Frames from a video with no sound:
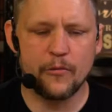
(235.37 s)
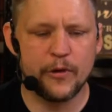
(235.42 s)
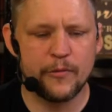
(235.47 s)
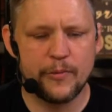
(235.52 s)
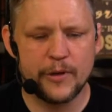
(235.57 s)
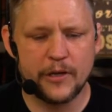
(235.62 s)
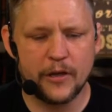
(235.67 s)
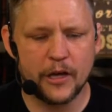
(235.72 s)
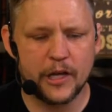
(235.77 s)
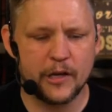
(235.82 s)
been
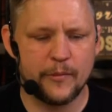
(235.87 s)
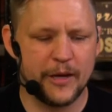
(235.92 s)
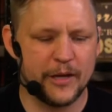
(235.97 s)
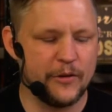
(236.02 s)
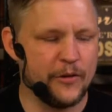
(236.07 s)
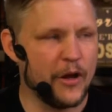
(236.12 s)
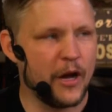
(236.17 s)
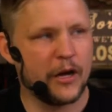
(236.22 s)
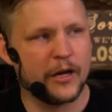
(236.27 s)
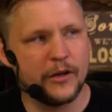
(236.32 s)
talking about
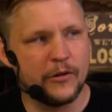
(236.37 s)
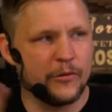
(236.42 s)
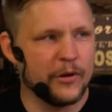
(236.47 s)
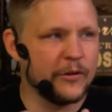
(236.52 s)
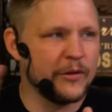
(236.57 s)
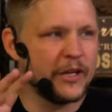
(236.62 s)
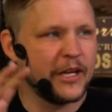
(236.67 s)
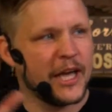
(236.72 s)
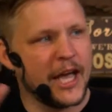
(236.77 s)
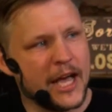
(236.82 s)
knocking around
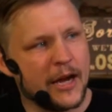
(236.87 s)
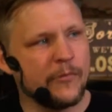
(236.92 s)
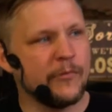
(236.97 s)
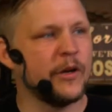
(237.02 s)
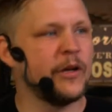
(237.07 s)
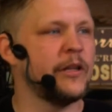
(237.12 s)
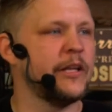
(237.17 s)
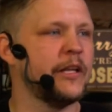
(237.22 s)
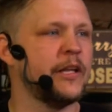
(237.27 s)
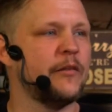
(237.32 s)
the camera
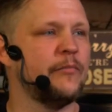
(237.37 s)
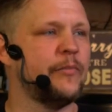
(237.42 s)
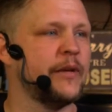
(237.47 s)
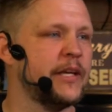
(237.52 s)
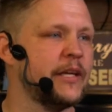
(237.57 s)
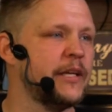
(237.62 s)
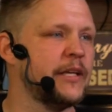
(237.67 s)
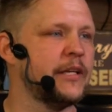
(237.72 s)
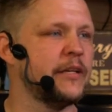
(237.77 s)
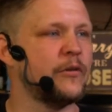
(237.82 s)
a little
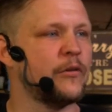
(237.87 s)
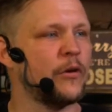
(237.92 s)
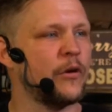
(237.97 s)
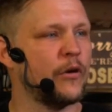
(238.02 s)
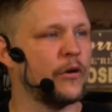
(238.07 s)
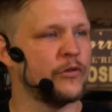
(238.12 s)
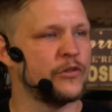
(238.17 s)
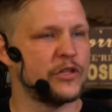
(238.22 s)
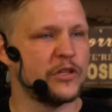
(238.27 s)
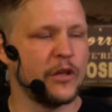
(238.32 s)
bit,
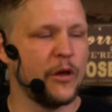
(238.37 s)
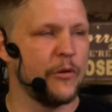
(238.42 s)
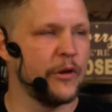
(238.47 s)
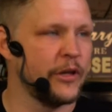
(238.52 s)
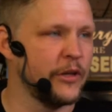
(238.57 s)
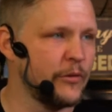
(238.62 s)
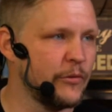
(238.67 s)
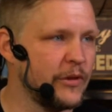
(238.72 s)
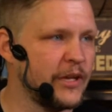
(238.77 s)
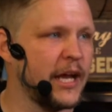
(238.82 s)
or slowing
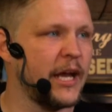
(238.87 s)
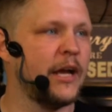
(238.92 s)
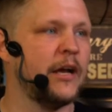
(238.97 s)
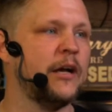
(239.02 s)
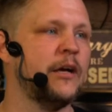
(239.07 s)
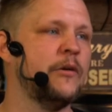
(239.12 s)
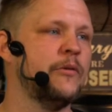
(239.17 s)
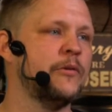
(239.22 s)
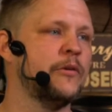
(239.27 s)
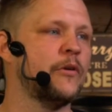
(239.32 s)
you
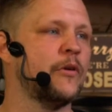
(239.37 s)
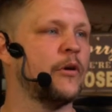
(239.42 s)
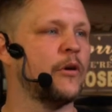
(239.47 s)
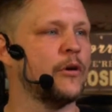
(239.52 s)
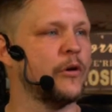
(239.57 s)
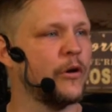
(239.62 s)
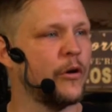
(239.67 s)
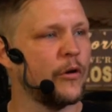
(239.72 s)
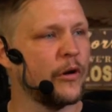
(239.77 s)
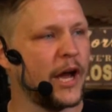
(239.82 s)
down,
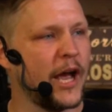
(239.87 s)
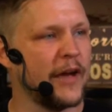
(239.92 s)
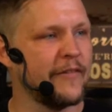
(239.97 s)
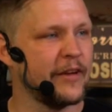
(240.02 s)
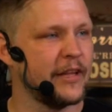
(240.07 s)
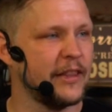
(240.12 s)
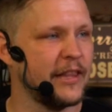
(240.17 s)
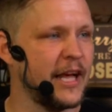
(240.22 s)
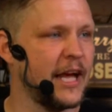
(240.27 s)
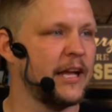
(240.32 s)
or
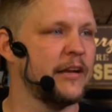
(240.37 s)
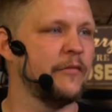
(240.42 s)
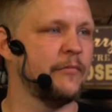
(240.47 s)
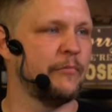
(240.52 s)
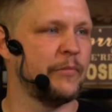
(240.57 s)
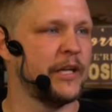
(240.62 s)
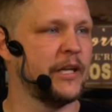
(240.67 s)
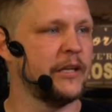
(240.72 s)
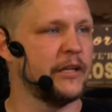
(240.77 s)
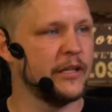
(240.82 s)
having that
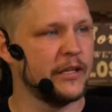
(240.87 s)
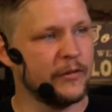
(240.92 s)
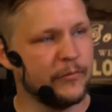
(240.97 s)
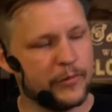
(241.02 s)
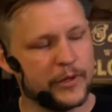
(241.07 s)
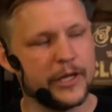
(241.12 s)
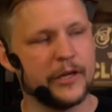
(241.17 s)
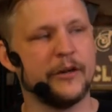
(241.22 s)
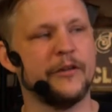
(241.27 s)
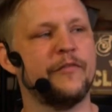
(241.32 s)
be the
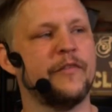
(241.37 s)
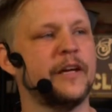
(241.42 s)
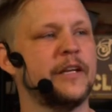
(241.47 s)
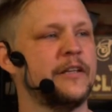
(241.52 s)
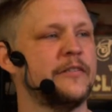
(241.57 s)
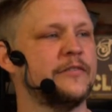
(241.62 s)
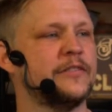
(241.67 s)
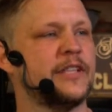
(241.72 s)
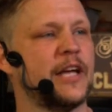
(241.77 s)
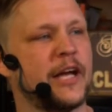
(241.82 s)
player effect
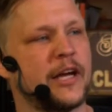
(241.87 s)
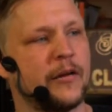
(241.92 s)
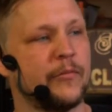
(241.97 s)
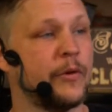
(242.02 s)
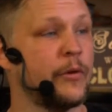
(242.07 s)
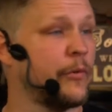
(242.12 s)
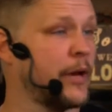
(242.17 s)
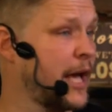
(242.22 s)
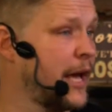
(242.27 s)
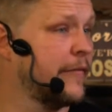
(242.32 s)
of stagger, but
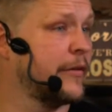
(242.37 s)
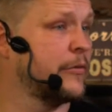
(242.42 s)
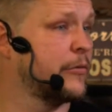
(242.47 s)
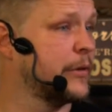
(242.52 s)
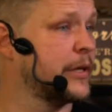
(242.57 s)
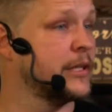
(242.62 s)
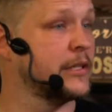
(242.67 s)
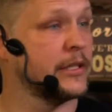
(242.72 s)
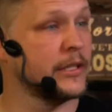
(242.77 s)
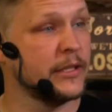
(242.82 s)
we haven't
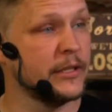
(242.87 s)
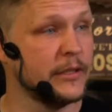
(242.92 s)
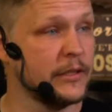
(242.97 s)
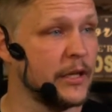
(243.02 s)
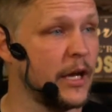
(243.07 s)
really